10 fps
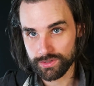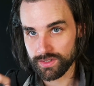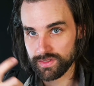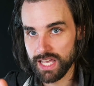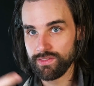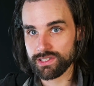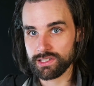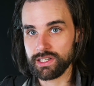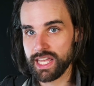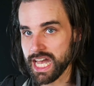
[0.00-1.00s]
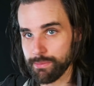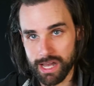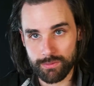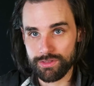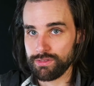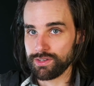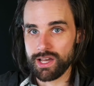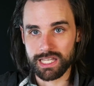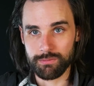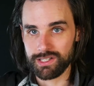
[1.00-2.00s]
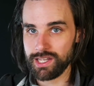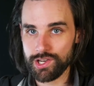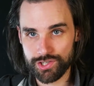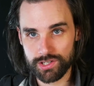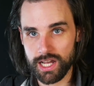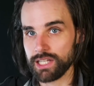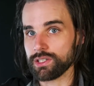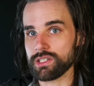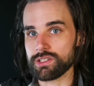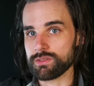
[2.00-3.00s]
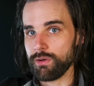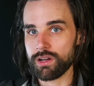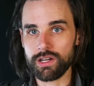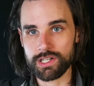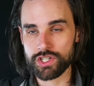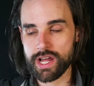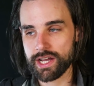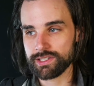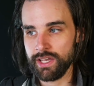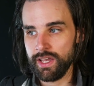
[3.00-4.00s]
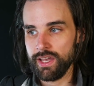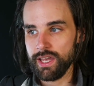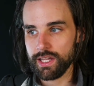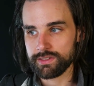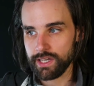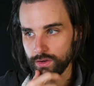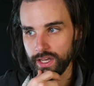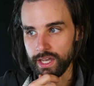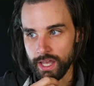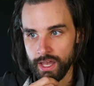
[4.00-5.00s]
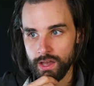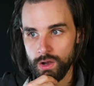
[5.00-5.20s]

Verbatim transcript: It's a savings and lending app. I read through the documentation. I look at the smart contracts and say, okay,